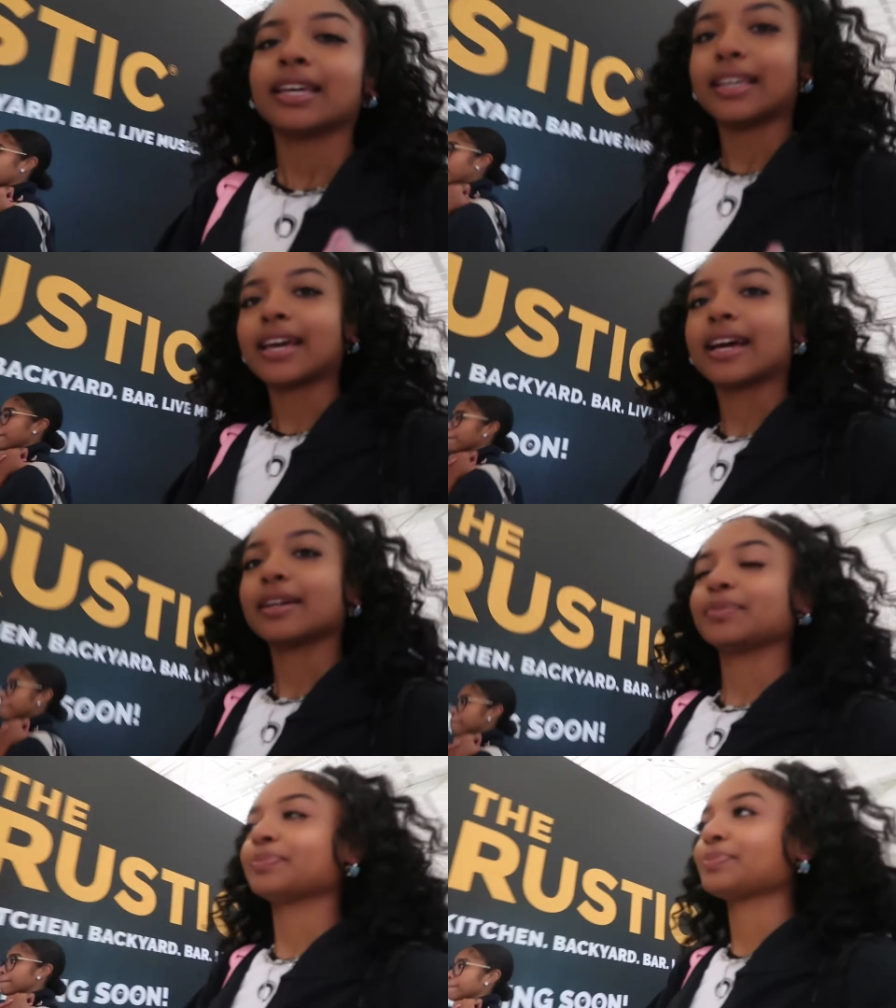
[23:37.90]

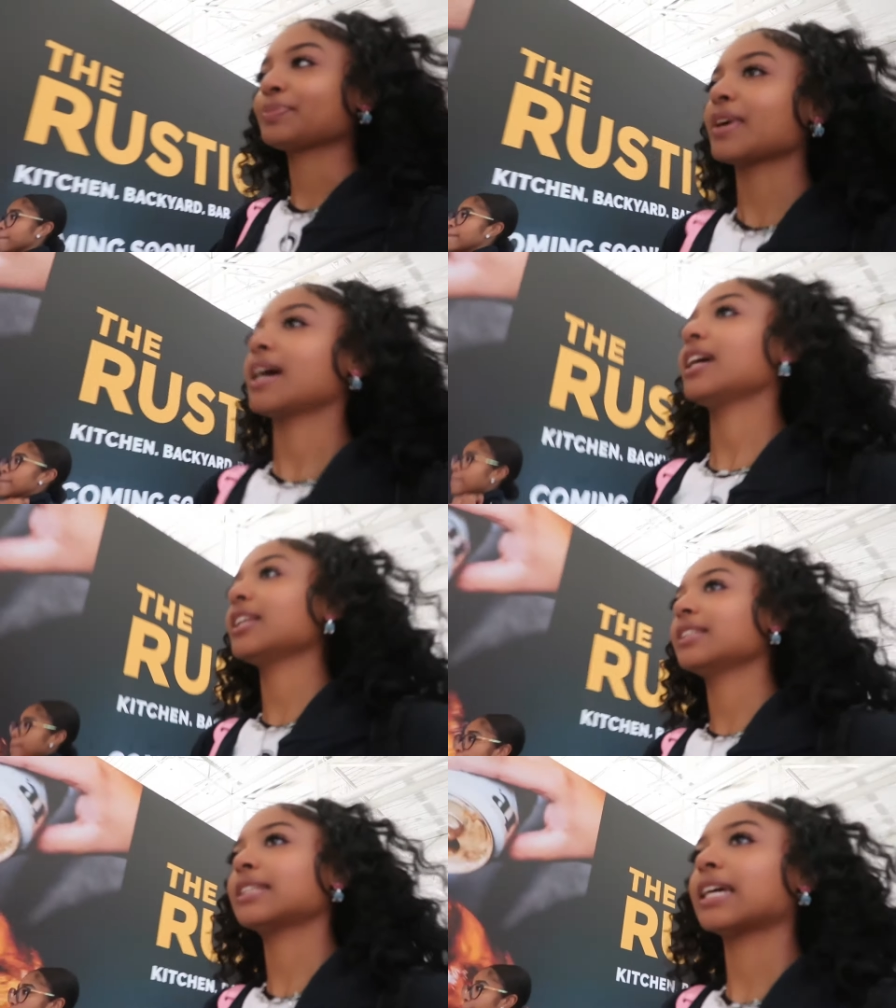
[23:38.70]
yeah,
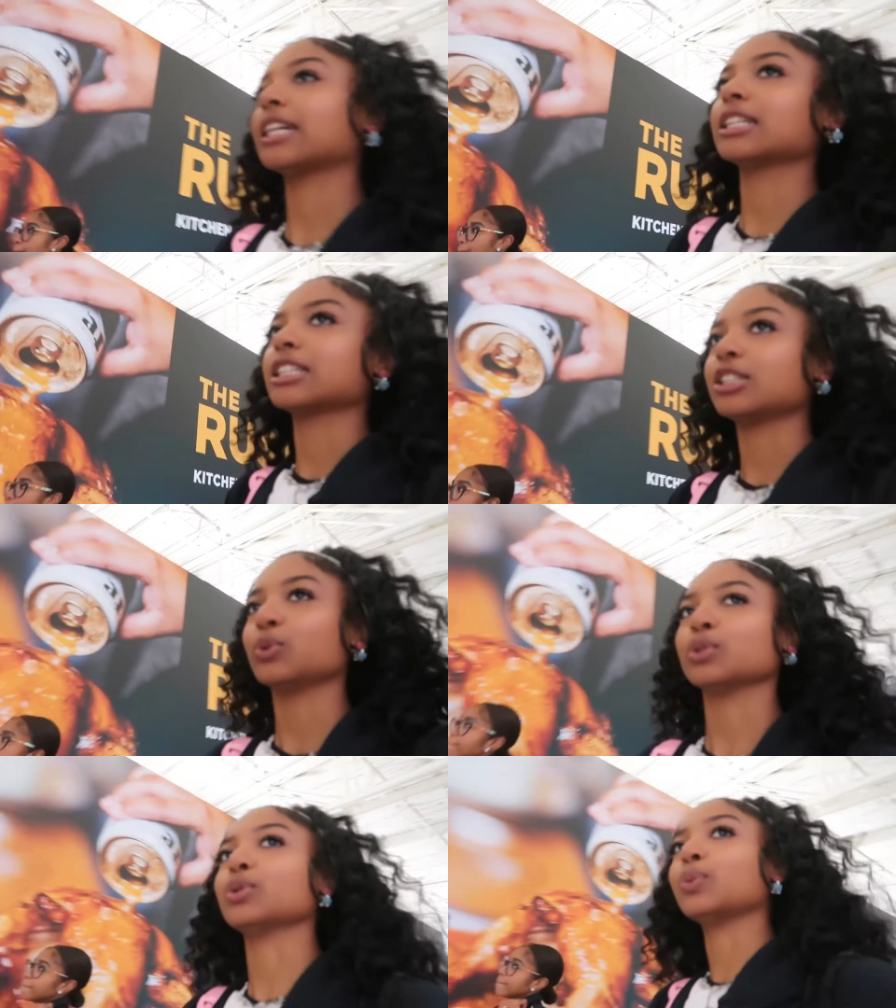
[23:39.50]
I'd say a good
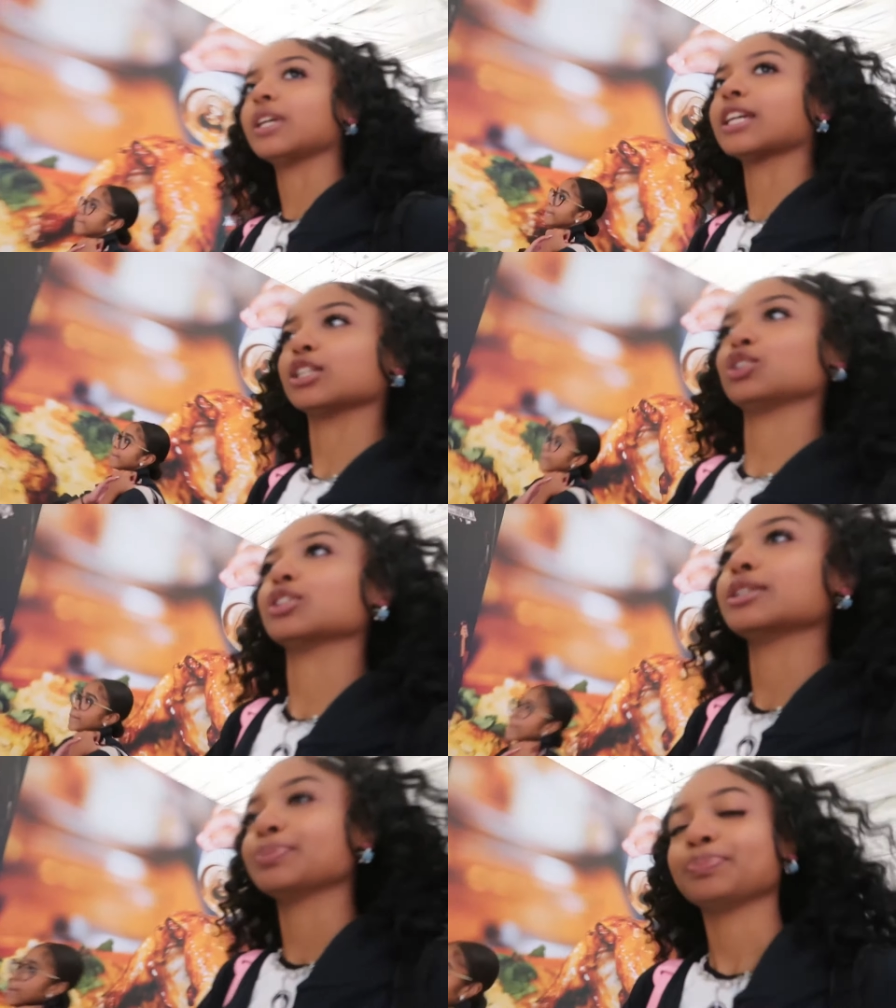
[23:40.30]
little weekend trip.